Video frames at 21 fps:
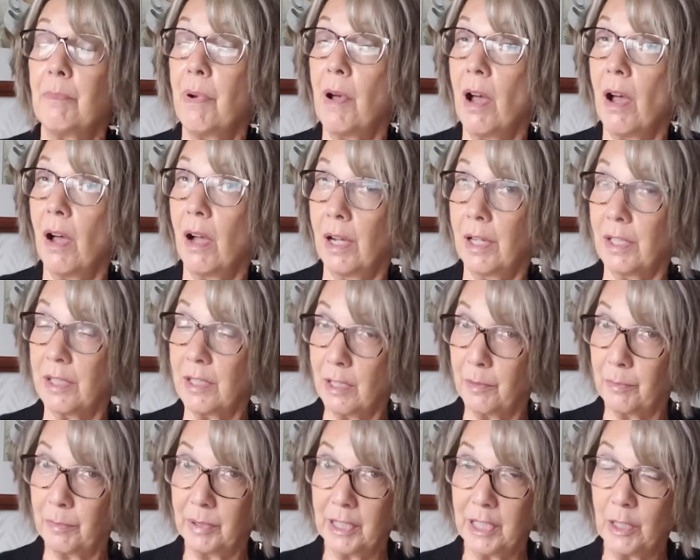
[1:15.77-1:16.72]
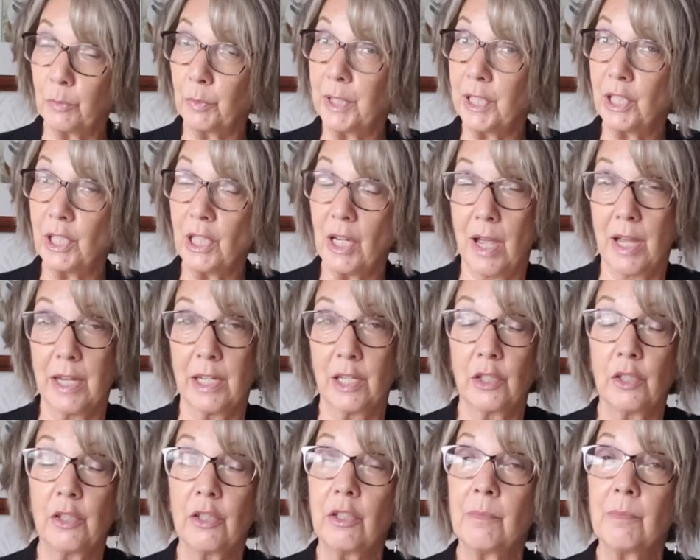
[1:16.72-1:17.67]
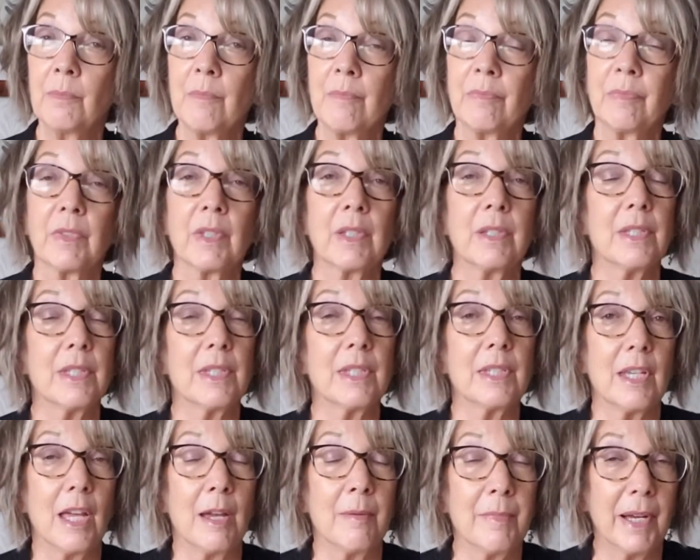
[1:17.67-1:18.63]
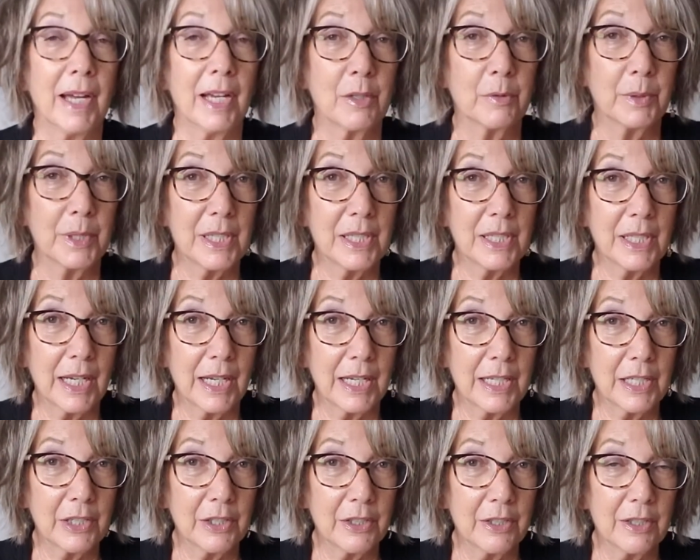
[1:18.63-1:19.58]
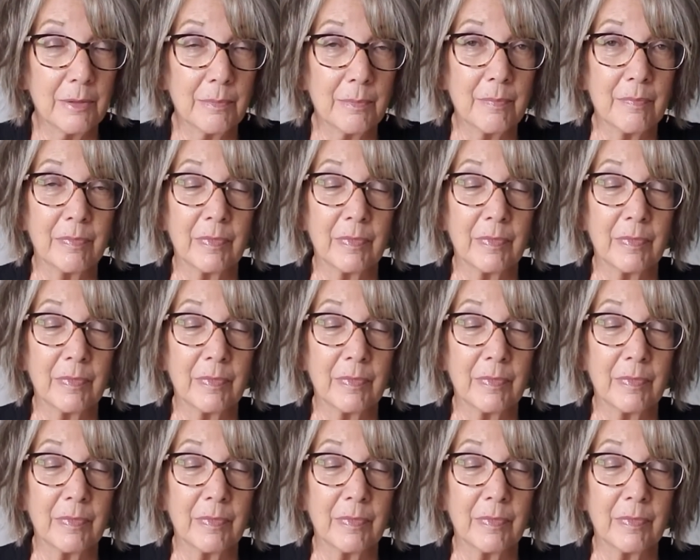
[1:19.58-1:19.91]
possibly retired, semi-retired.